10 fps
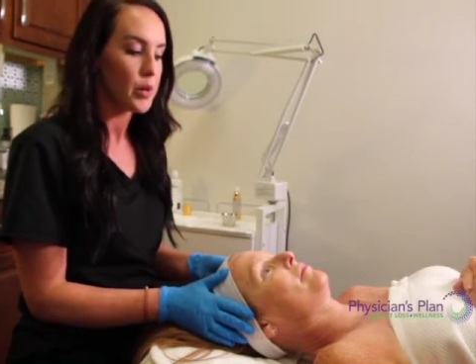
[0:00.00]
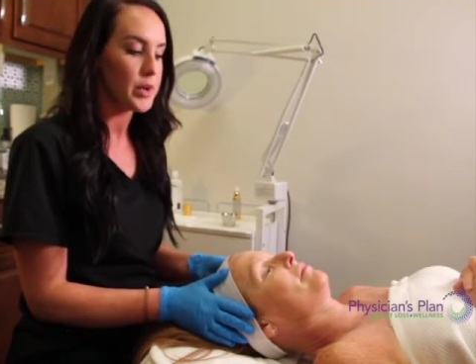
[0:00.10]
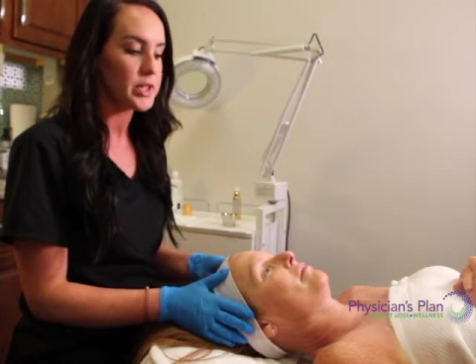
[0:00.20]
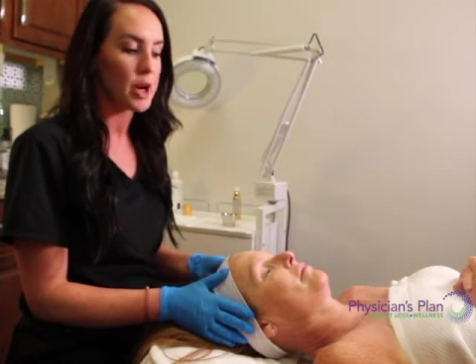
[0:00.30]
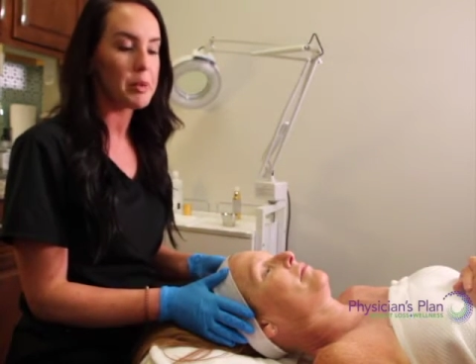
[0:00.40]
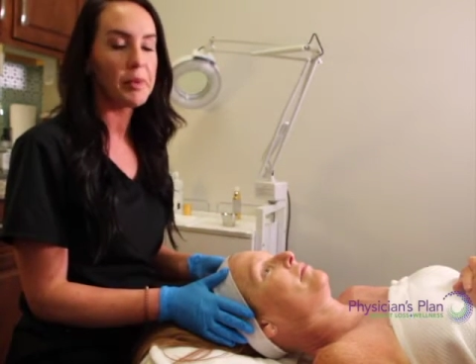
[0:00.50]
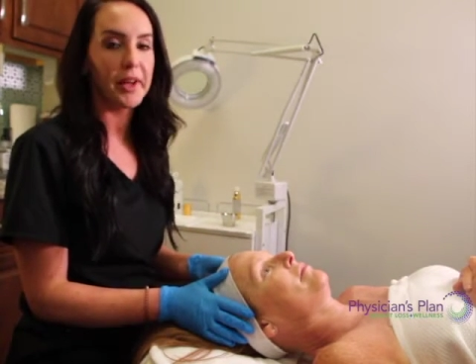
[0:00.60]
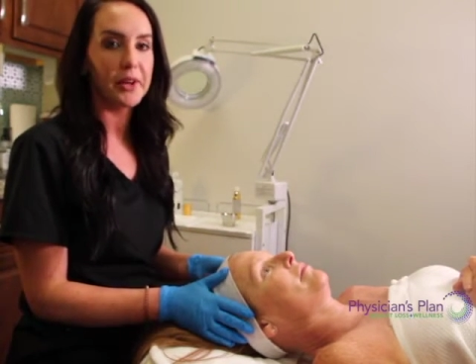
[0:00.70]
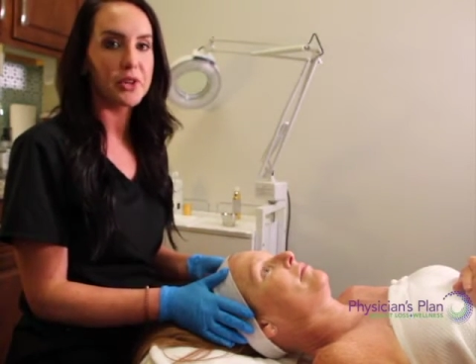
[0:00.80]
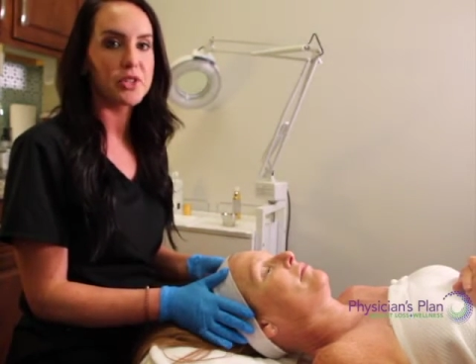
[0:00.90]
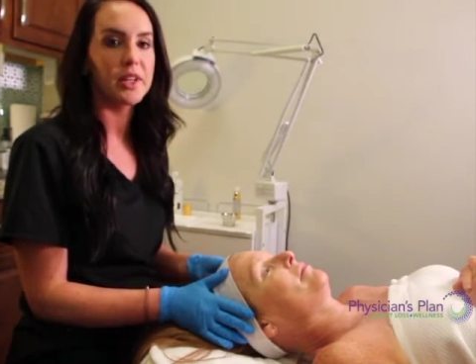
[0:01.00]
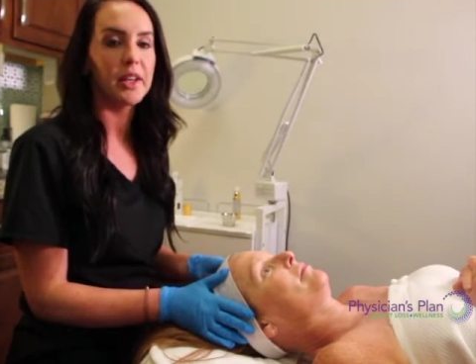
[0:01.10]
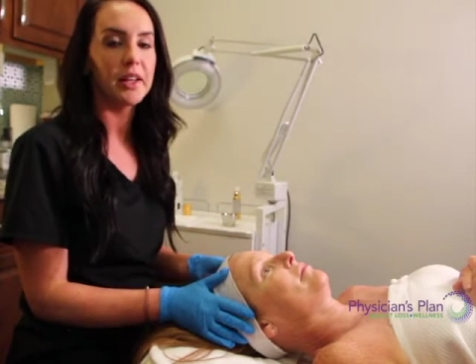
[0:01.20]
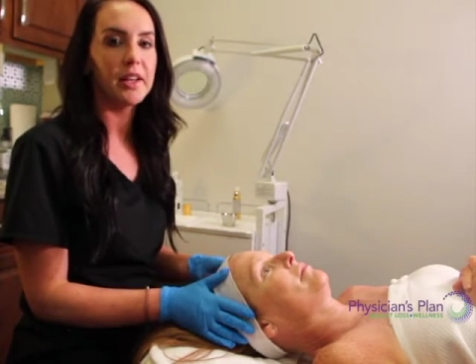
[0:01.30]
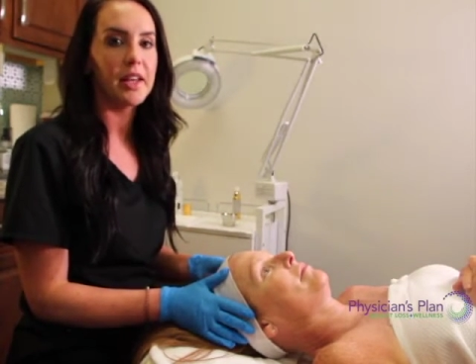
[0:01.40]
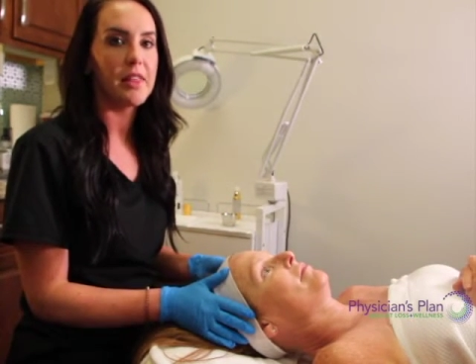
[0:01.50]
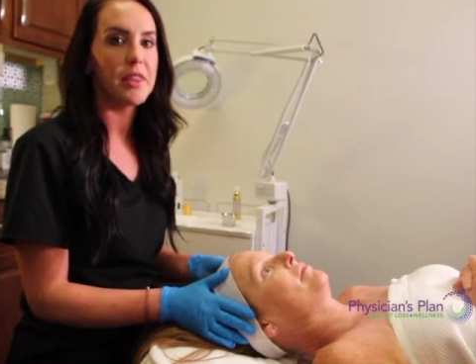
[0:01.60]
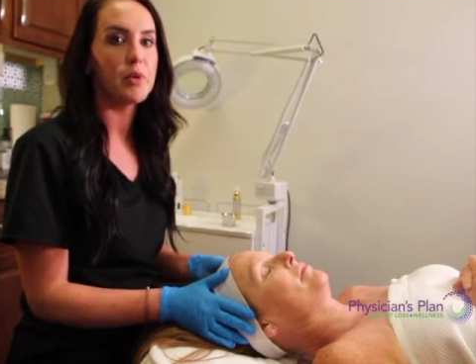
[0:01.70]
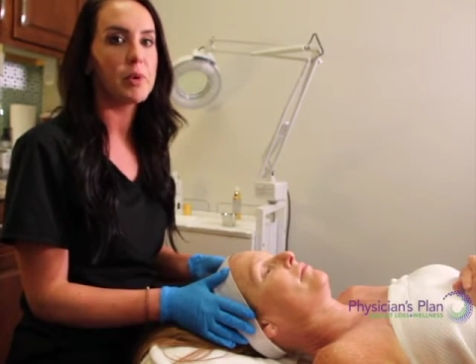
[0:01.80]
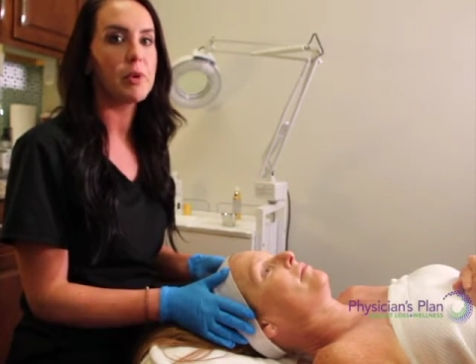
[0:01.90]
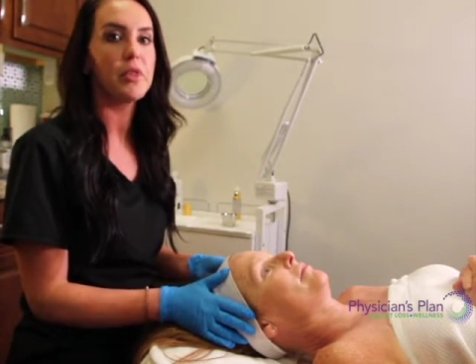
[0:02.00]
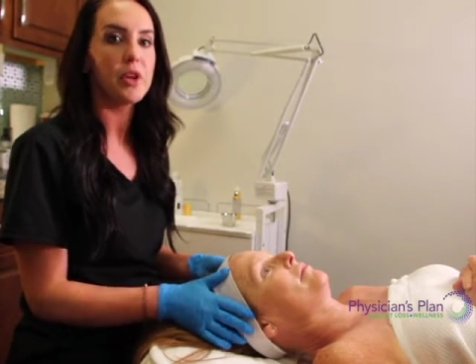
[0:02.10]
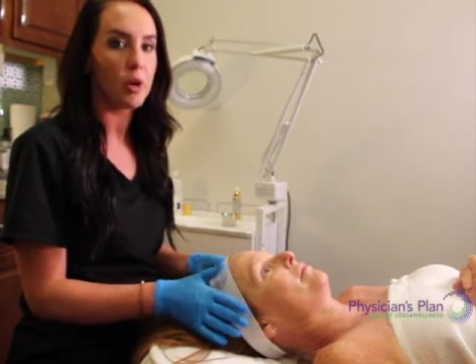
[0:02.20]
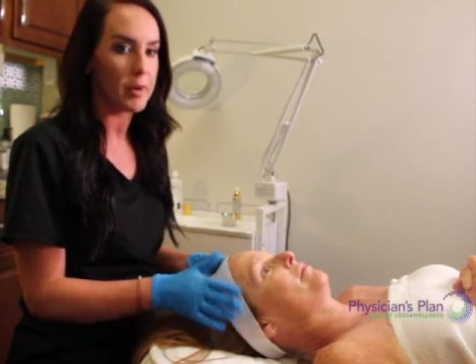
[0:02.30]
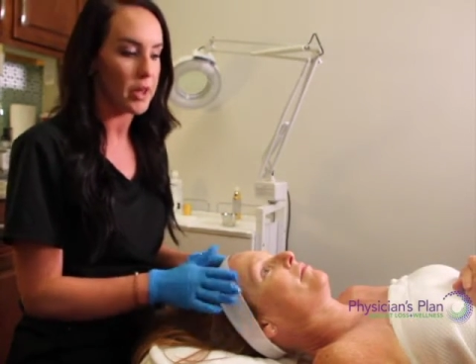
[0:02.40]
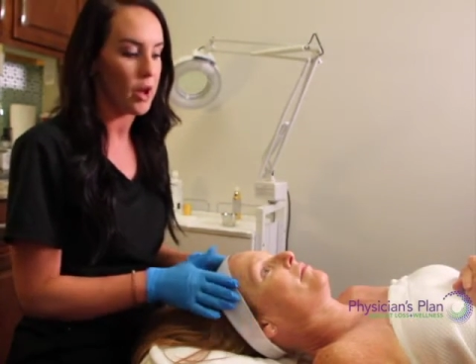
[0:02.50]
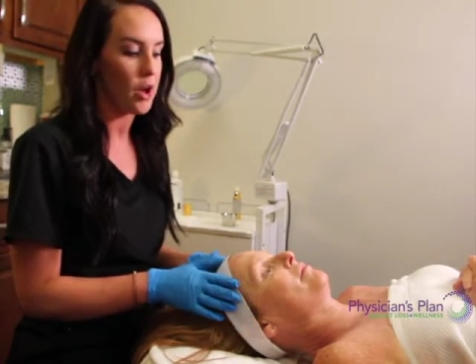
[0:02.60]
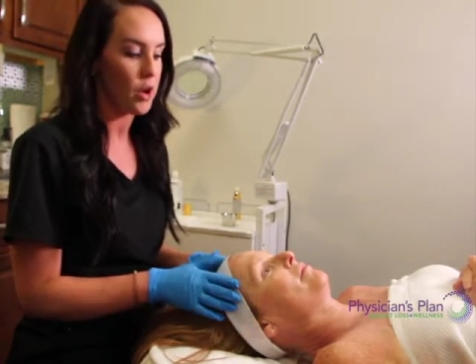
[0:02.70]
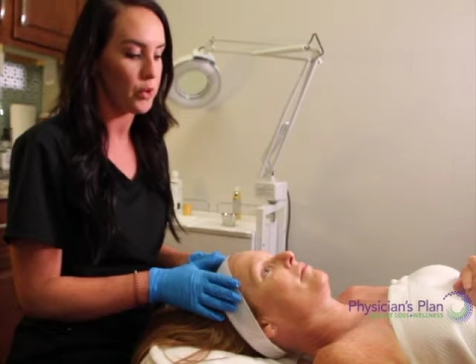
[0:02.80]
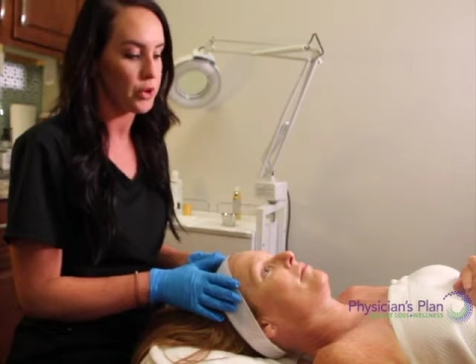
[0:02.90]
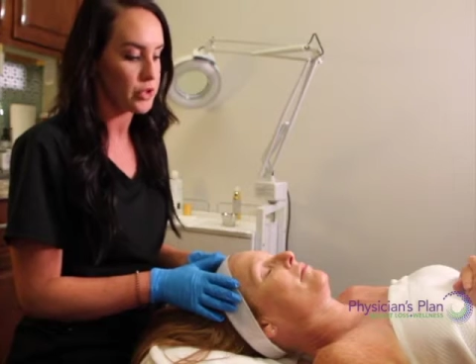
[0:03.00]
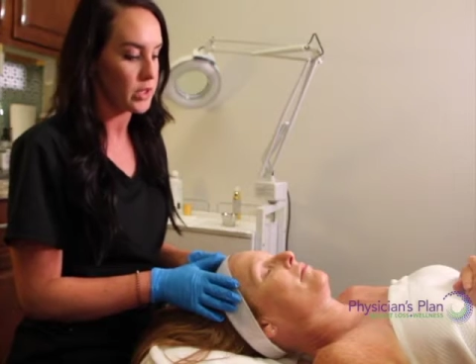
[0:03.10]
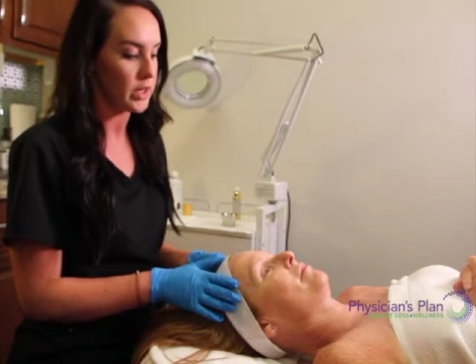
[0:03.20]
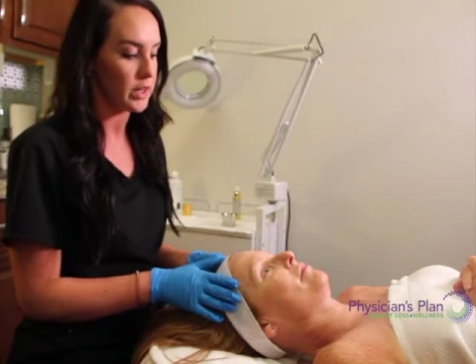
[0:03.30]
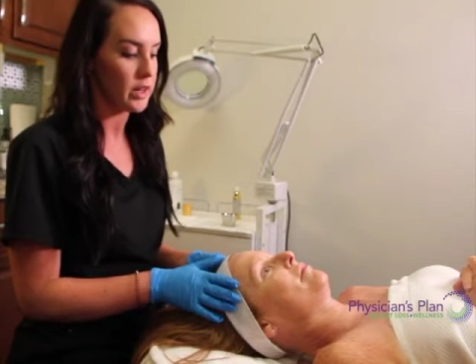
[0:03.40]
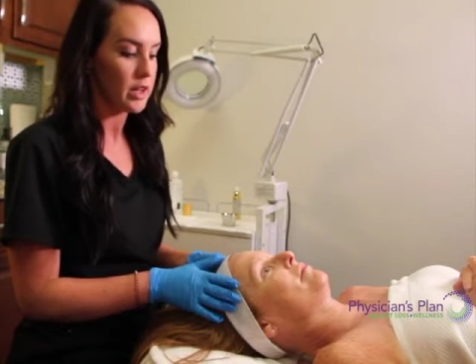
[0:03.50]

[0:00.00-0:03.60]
We dermaplaned her skin, and then we put the numbing on her skin.